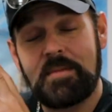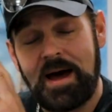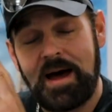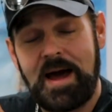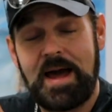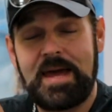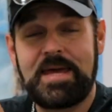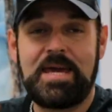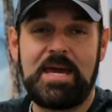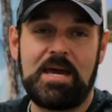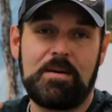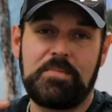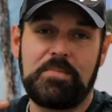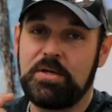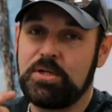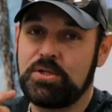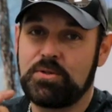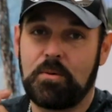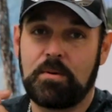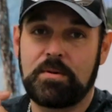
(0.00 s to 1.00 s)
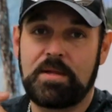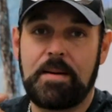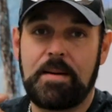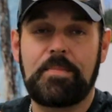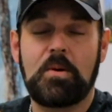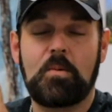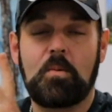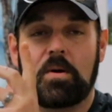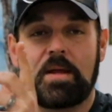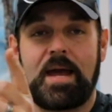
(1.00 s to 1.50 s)
I can't be sure of that,
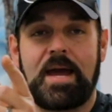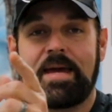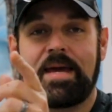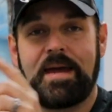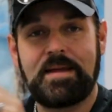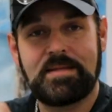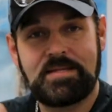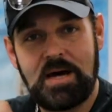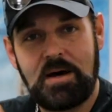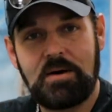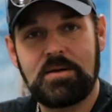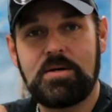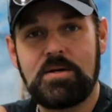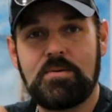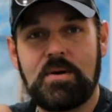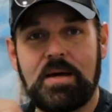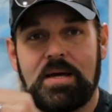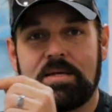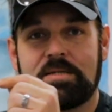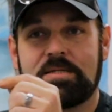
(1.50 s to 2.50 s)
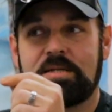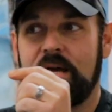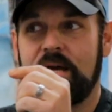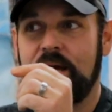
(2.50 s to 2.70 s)
but what I can tell you is